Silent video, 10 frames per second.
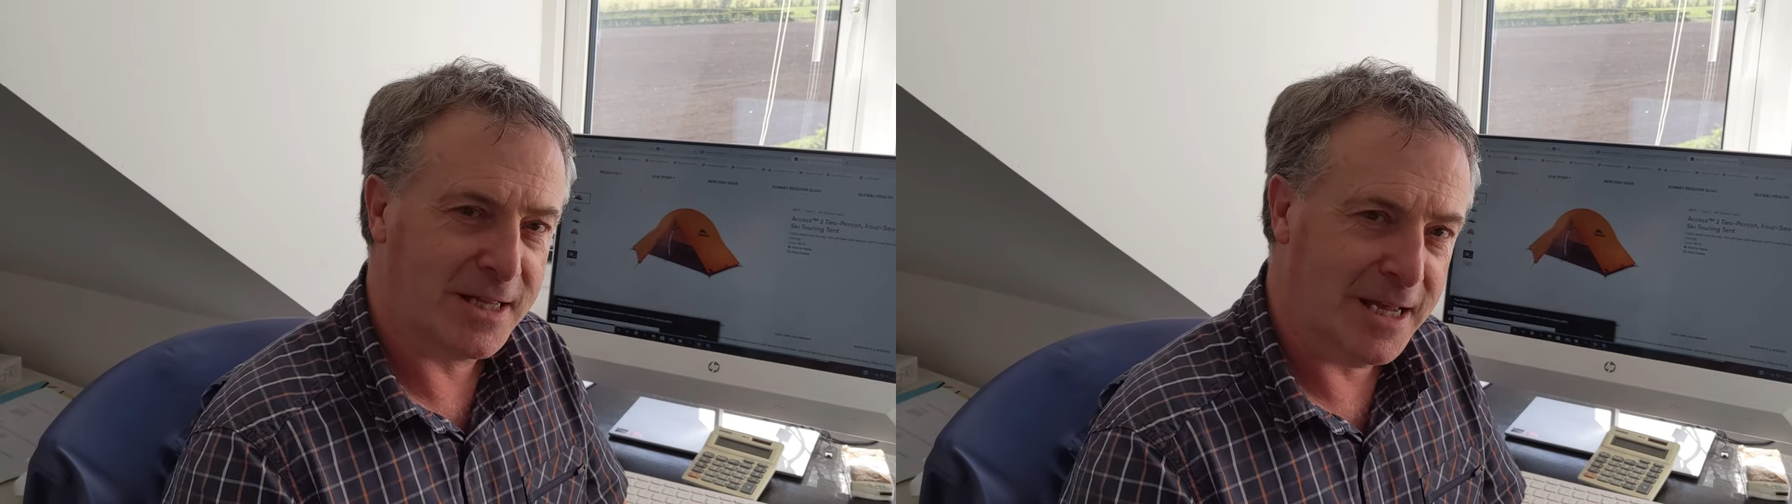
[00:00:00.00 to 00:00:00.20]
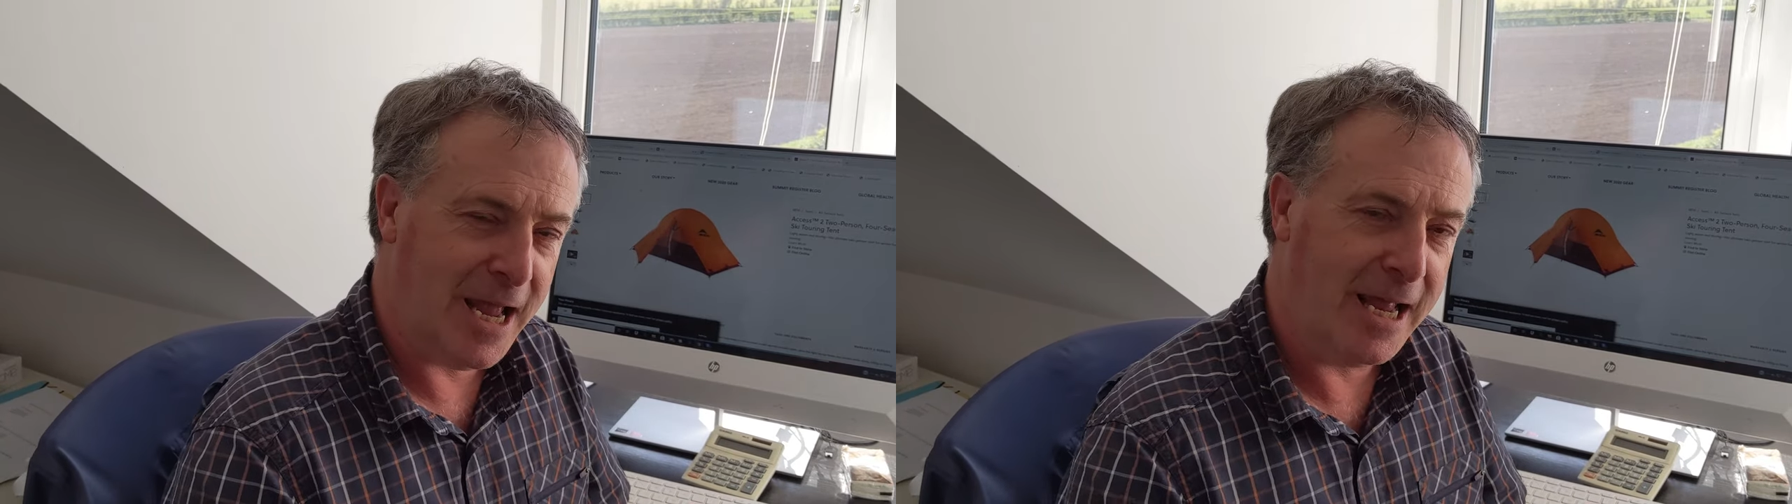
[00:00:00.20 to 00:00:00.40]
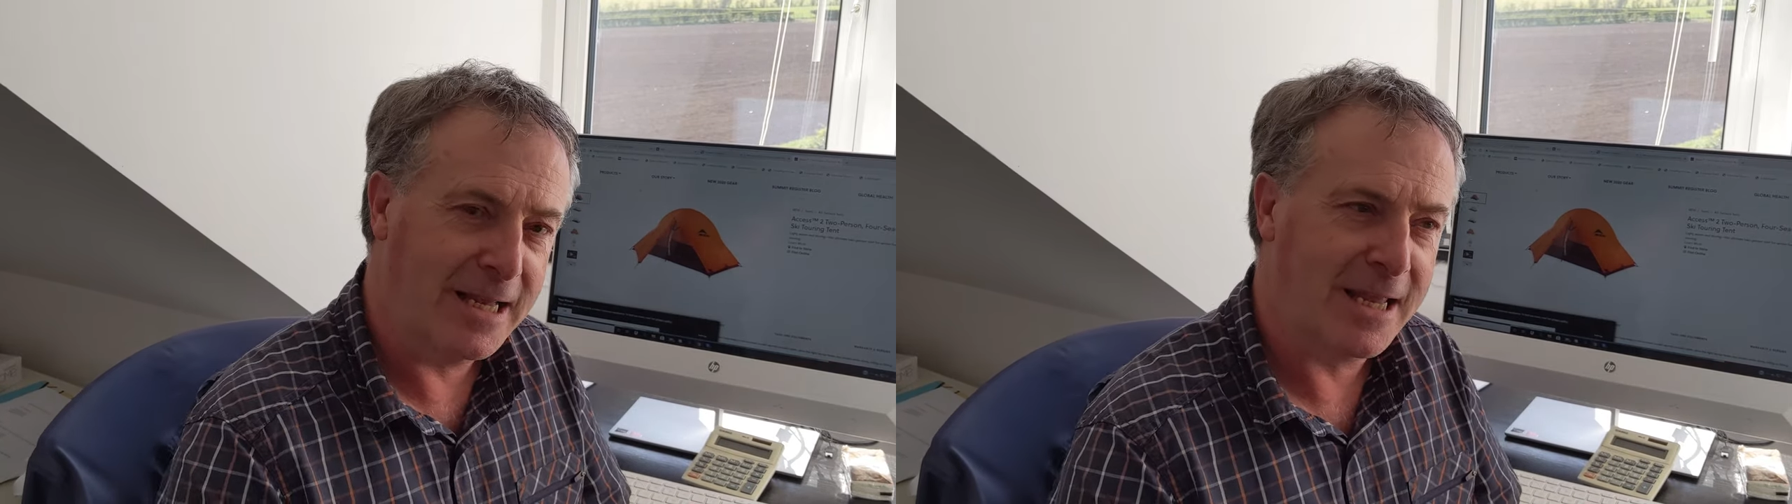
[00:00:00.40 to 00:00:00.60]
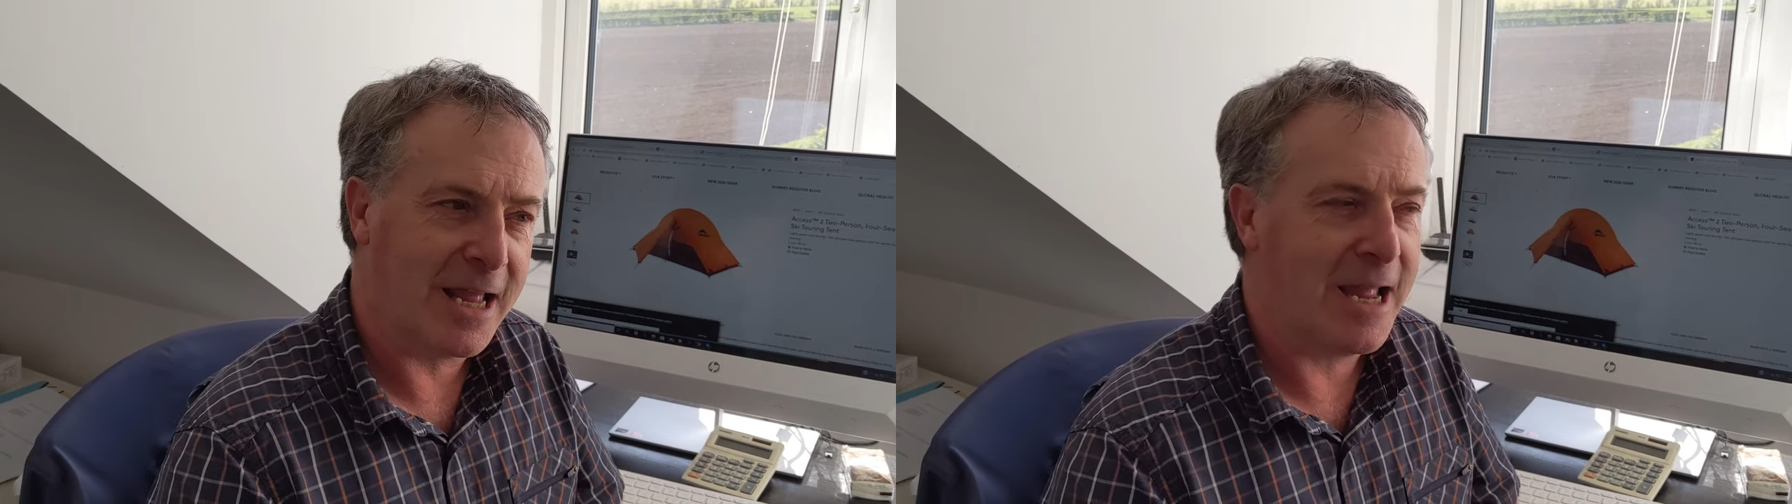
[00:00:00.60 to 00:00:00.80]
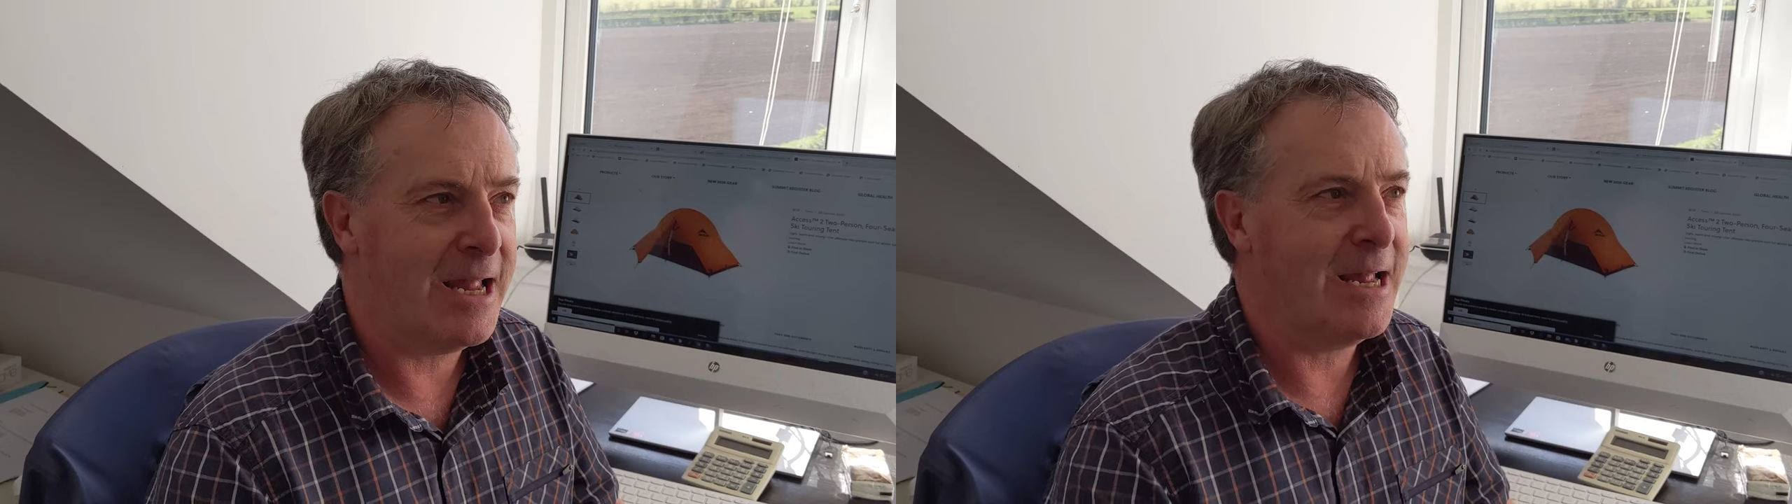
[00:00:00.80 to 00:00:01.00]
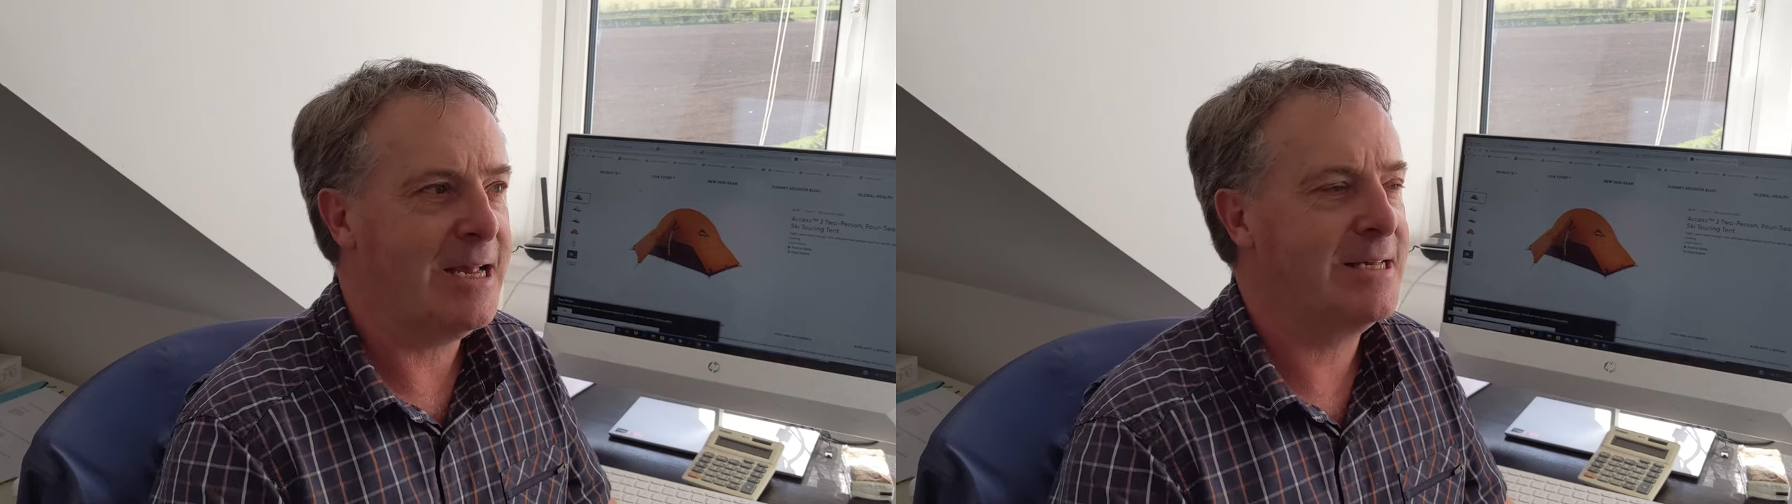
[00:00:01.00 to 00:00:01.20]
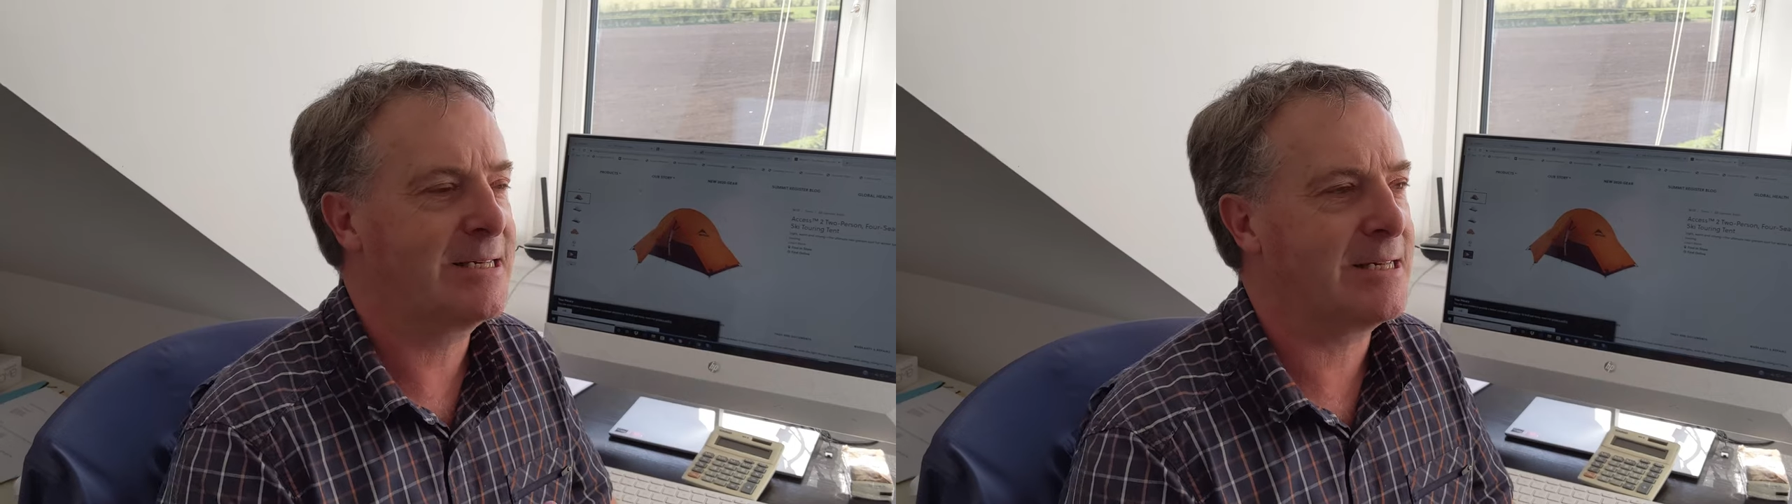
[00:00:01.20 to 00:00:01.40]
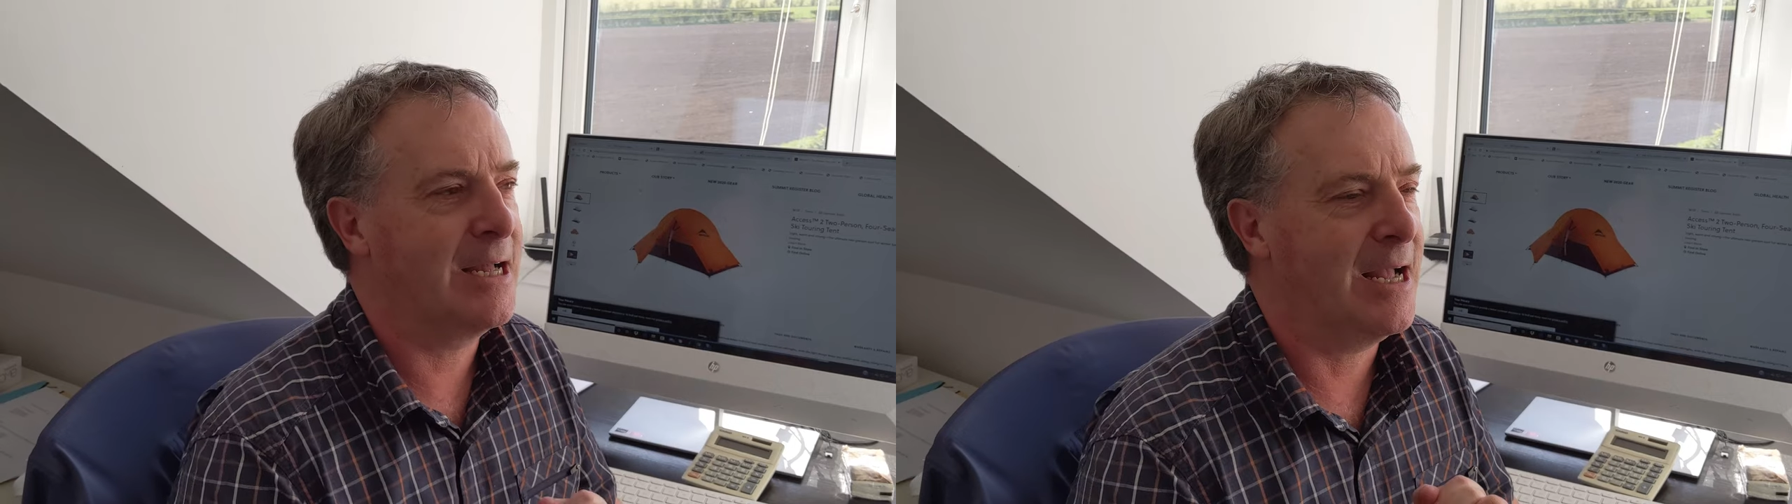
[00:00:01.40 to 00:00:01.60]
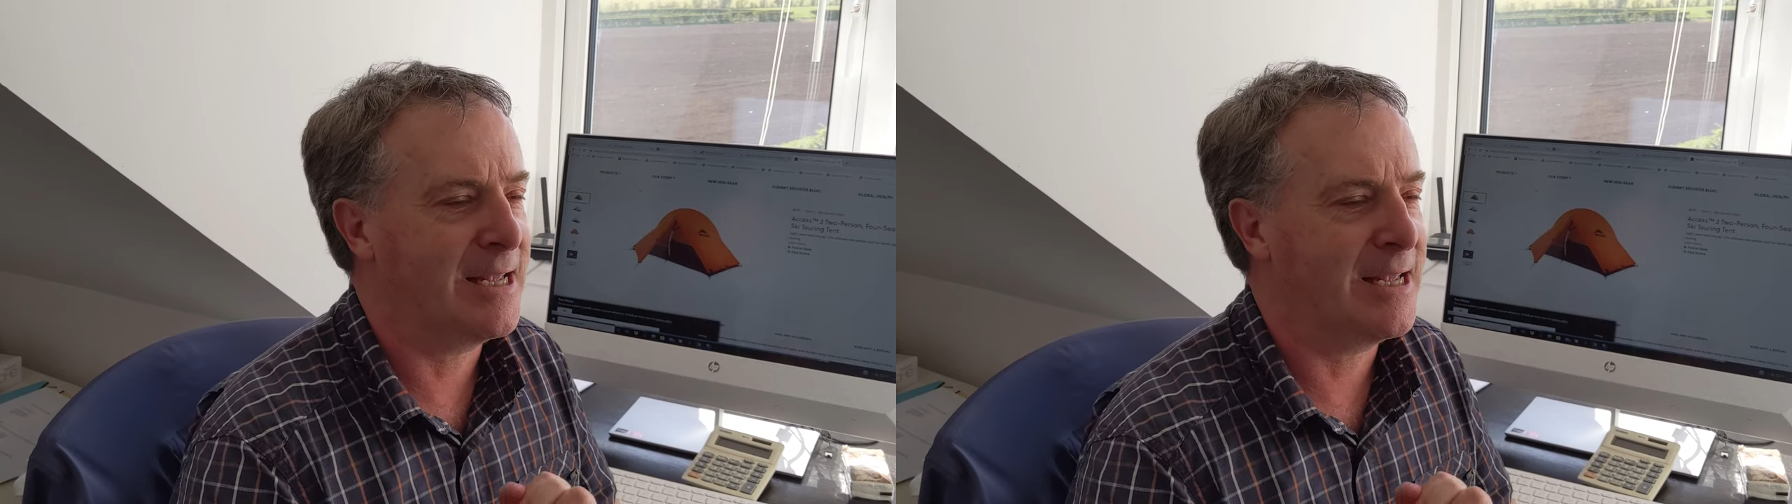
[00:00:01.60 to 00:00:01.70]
to the end is